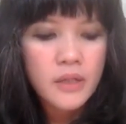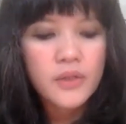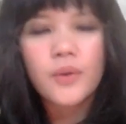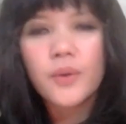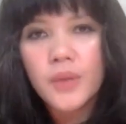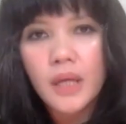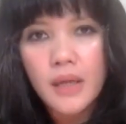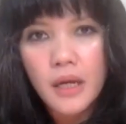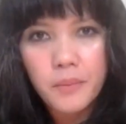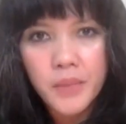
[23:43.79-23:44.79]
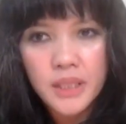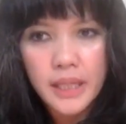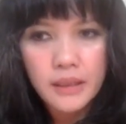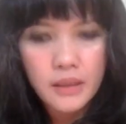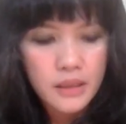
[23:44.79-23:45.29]
to create and
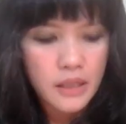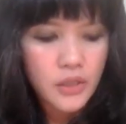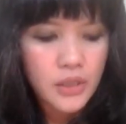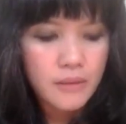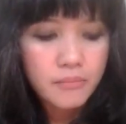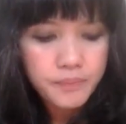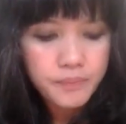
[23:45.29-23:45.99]
maintain connection.